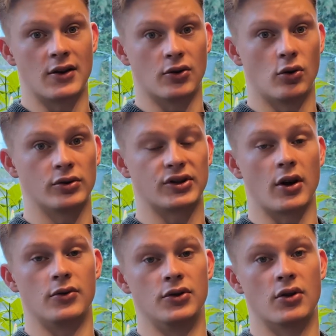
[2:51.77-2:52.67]
and
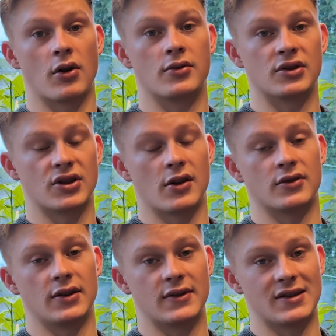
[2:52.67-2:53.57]
also
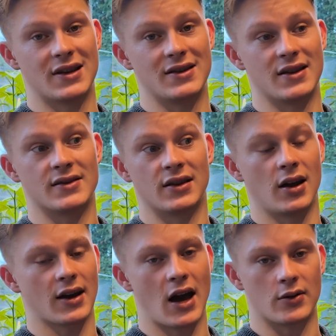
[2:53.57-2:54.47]
neurodegenerative diseases
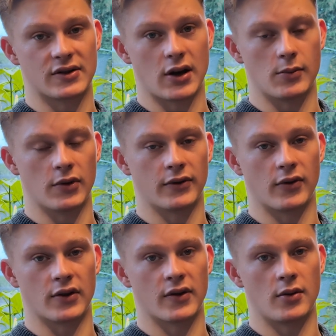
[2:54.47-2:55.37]
like Alzheimer's,
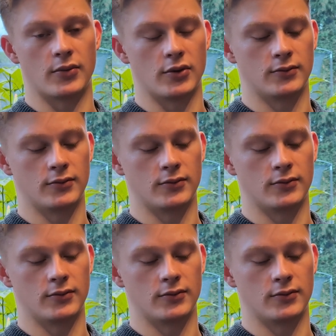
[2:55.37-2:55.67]
for example.